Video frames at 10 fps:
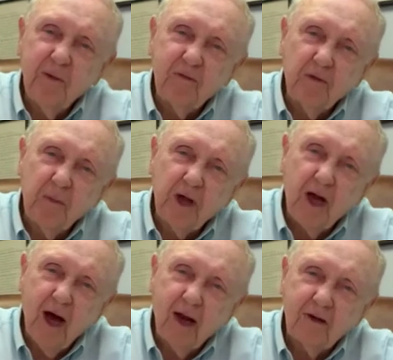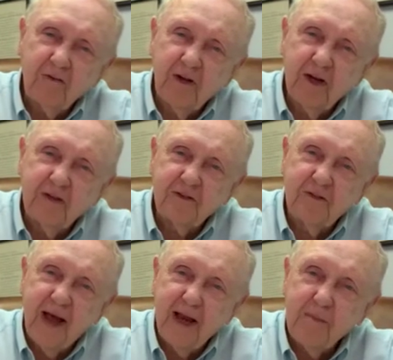went from the cotton fields of
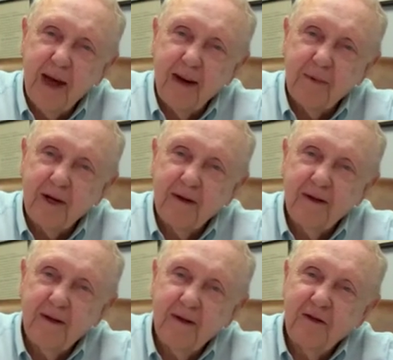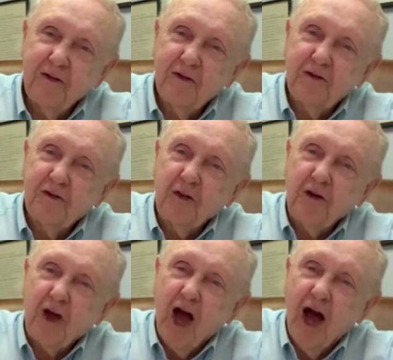Alabama to the
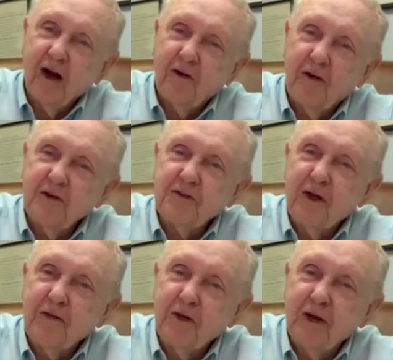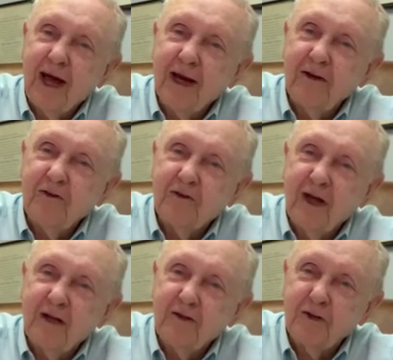Congress of the United
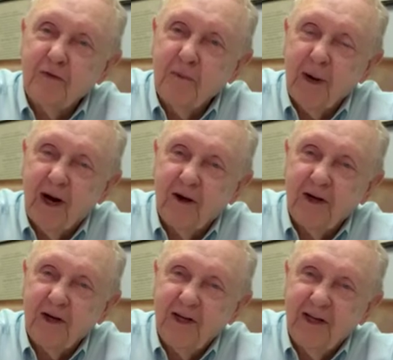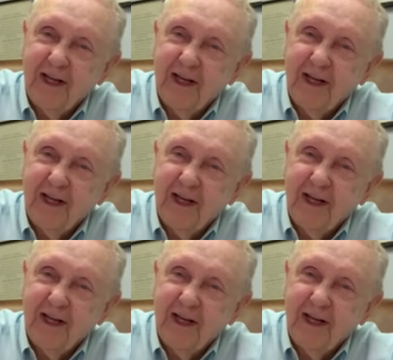States of America.